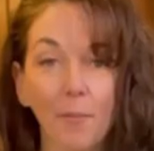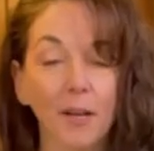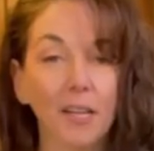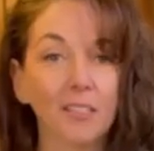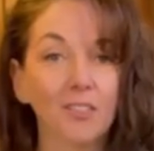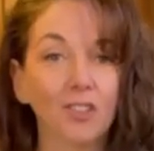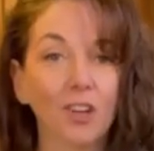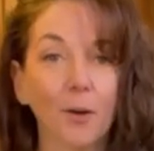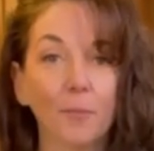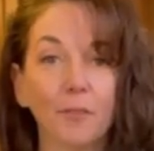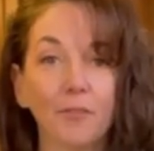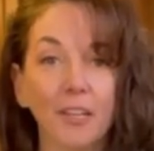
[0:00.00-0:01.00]
on Instagram
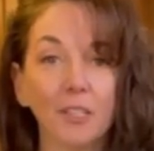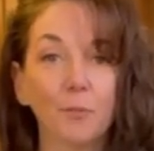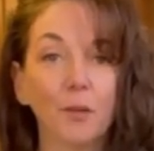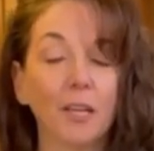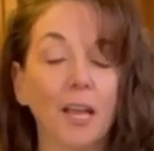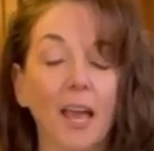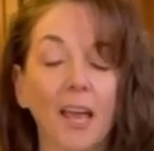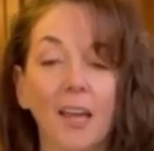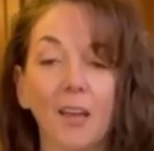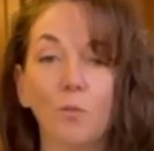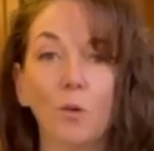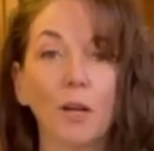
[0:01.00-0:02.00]
or Facebook
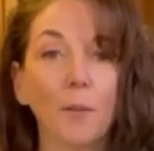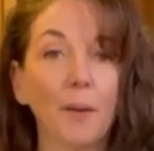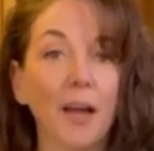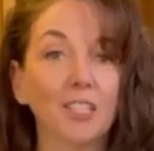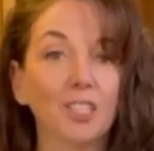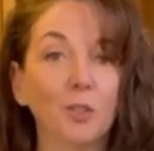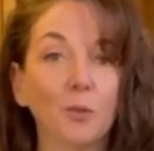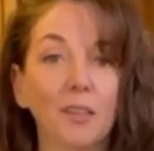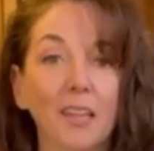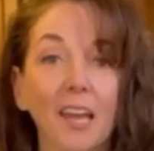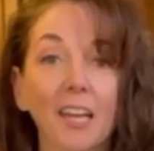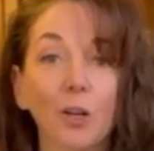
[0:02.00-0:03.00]
and we'll get back to you with
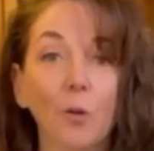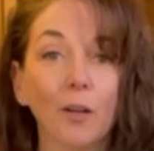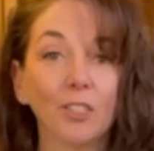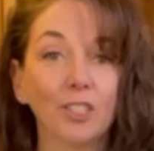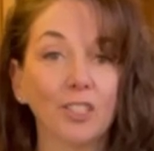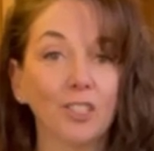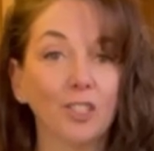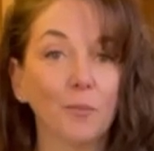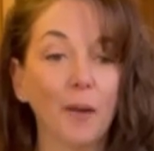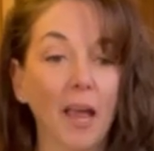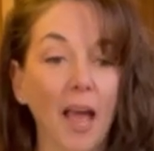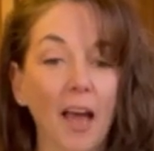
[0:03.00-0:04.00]
any questions you
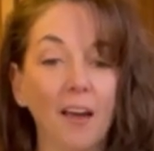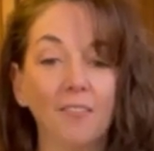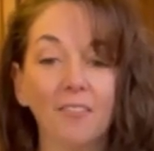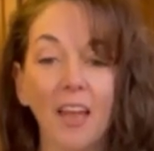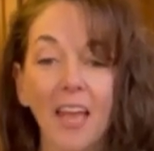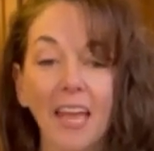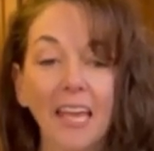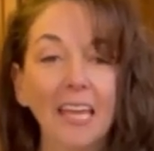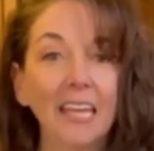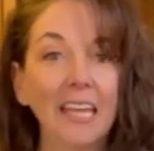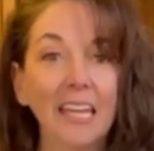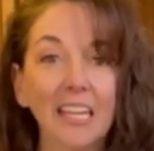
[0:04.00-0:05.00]
may have,
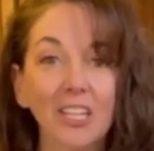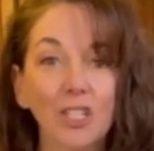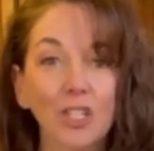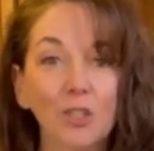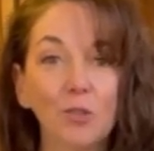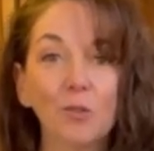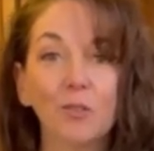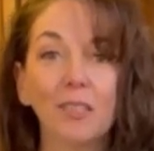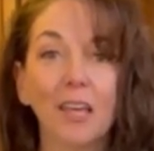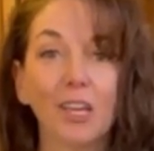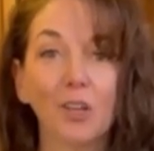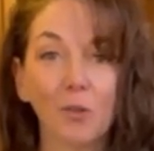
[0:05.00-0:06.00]
any issues
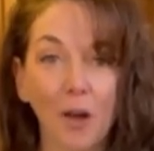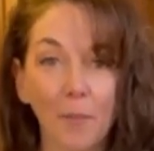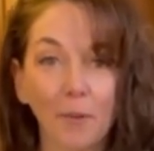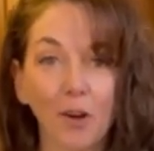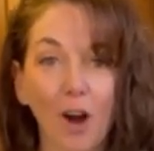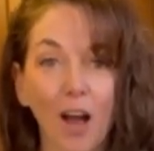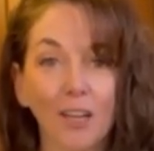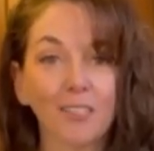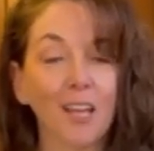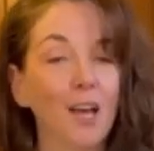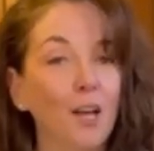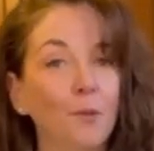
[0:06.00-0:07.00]
that you come across.
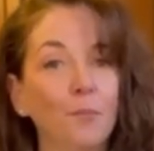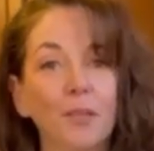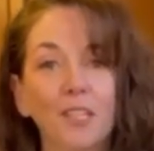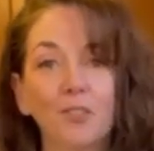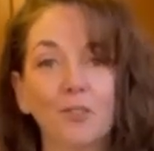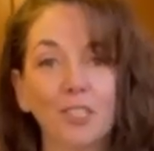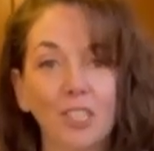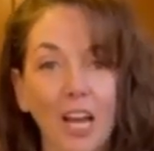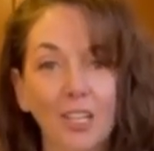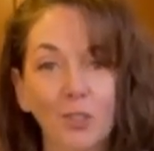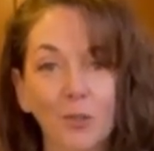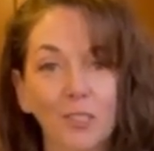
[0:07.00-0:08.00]
Please reach
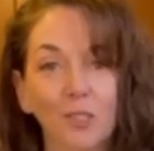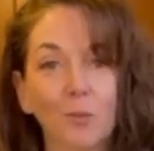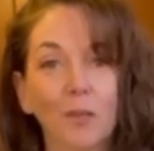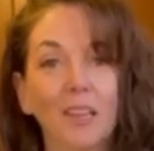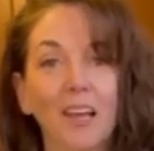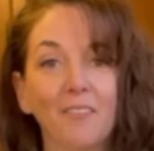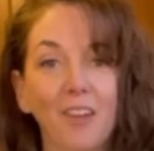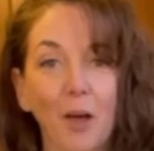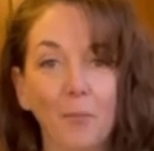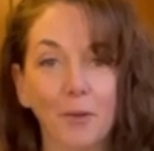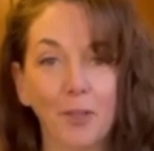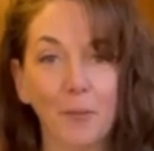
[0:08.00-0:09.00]
out to us. We love
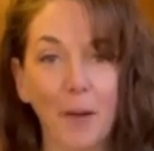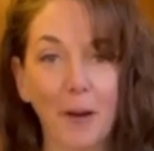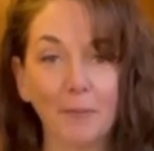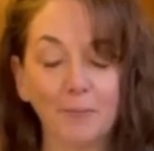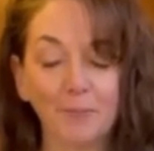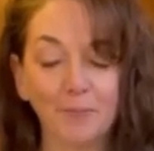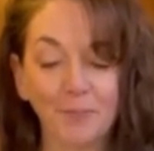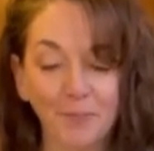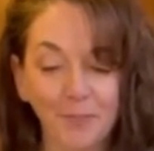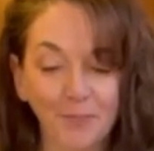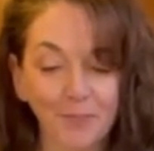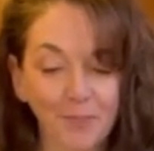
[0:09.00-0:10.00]
helping you out.
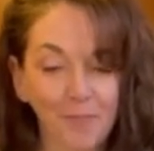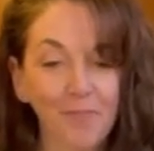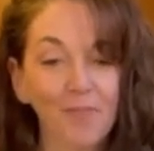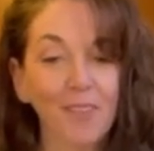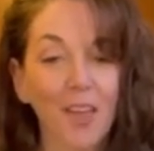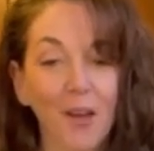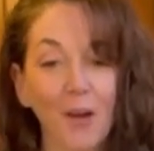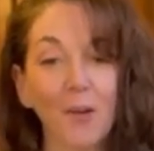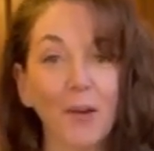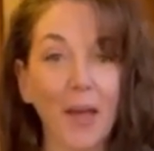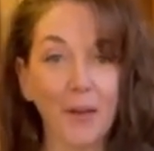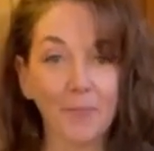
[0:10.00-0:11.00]

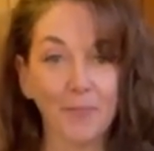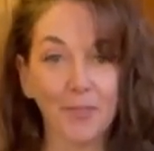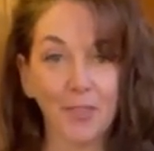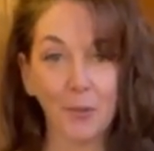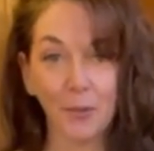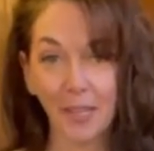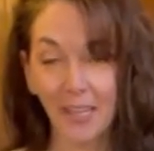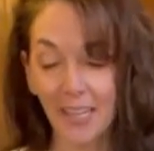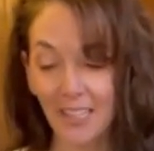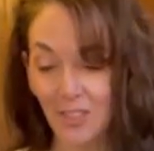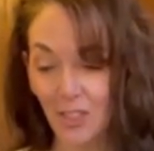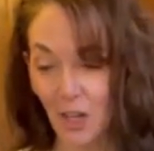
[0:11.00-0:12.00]
Okay, so we're going to
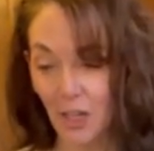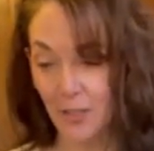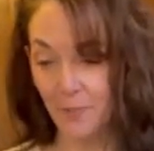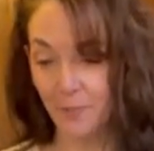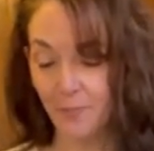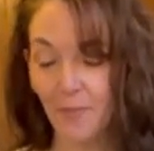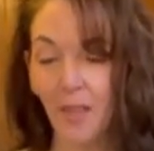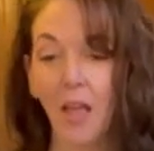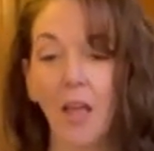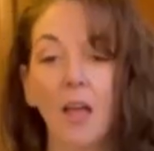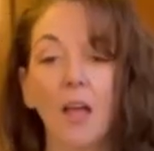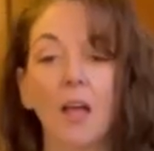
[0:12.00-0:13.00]
get started.
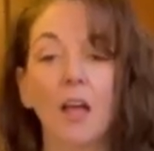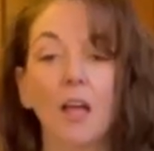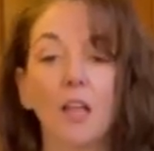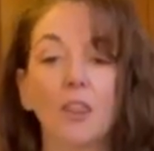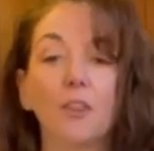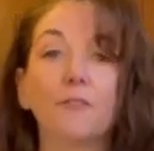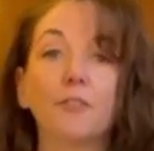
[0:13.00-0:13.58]
The